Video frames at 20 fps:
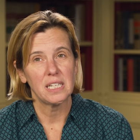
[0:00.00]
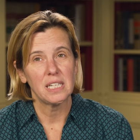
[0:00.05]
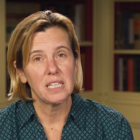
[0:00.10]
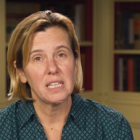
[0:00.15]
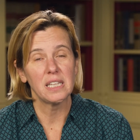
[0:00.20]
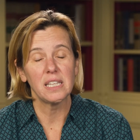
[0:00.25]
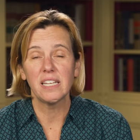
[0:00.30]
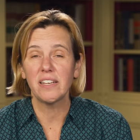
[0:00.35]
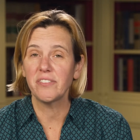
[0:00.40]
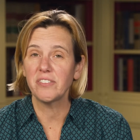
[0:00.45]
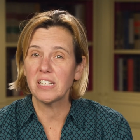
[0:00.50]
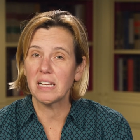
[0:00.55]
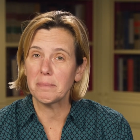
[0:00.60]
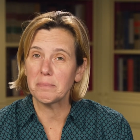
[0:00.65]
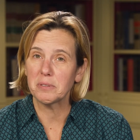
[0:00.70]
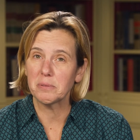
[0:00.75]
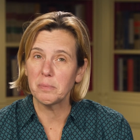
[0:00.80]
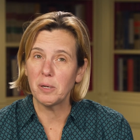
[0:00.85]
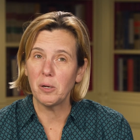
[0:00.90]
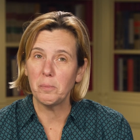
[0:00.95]
lift up
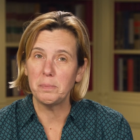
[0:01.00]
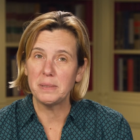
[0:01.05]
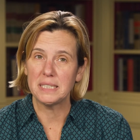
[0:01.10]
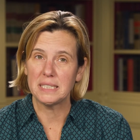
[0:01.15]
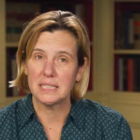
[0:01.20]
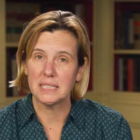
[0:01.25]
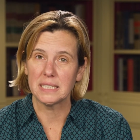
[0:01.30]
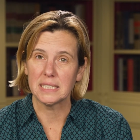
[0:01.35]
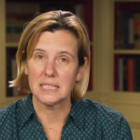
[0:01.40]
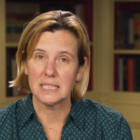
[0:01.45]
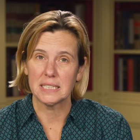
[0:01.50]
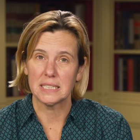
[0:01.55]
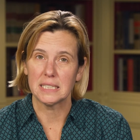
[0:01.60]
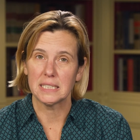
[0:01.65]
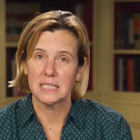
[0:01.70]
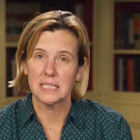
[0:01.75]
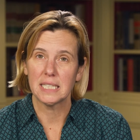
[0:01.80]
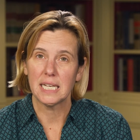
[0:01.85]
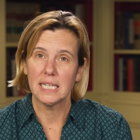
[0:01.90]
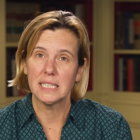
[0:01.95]
small businesses,
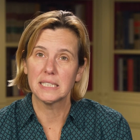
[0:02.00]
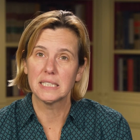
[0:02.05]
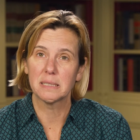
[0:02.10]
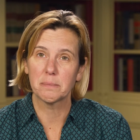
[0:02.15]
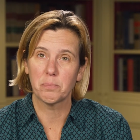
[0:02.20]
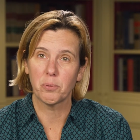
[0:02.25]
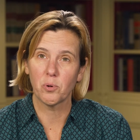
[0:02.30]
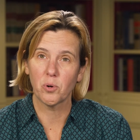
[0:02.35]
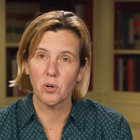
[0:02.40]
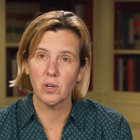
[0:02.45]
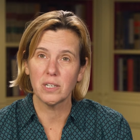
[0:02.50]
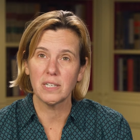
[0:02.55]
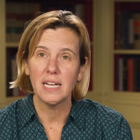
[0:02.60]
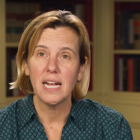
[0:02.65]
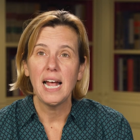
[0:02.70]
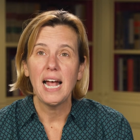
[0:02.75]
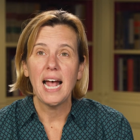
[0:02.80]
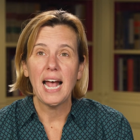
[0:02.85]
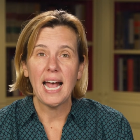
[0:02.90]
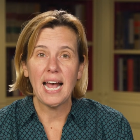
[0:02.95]
and support
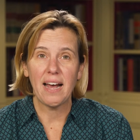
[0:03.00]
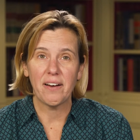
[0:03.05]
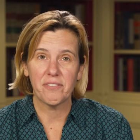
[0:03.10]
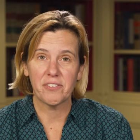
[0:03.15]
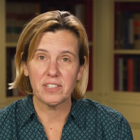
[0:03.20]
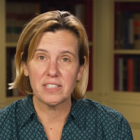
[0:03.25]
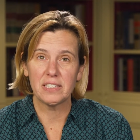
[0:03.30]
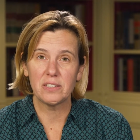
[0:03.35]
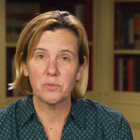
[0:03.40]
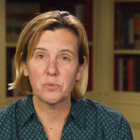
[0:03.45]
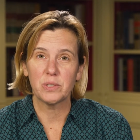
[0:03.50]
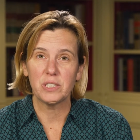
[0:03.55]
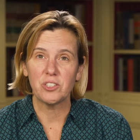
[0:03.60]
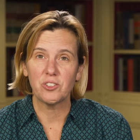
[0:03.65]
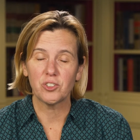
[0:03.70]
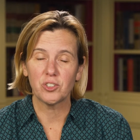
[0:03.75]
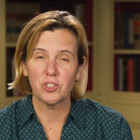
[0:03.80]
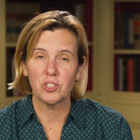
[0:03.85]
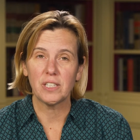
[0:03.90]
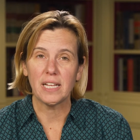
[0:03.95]
African
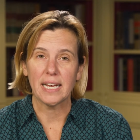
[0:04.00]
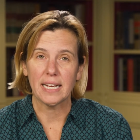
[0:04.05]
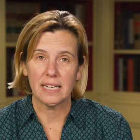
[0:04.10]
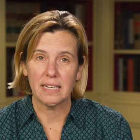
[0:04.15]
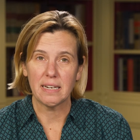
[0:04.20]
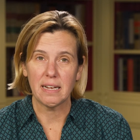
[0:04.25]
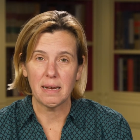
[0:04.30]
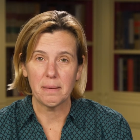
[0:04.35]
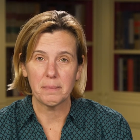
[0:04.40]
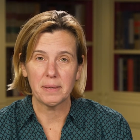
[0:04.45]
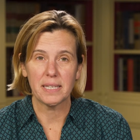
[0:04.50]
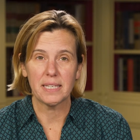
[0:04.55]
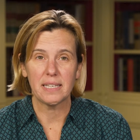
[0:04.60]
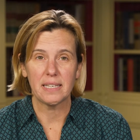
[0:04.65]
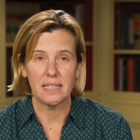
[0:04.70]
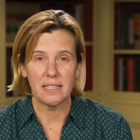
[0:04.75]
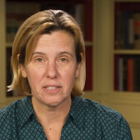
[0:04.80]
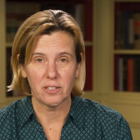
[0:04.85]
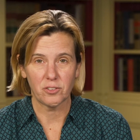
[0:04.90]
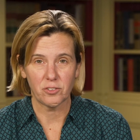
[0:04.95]
regional economic
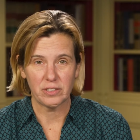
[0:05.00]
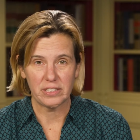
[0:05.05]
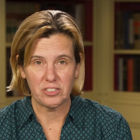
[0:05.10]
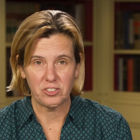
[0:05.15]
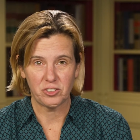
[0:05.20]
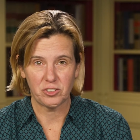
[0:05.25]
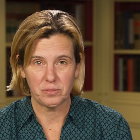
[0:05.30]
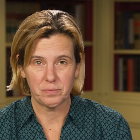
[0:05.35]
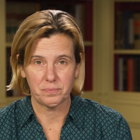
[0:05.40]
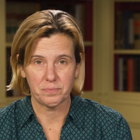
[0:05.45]
integration.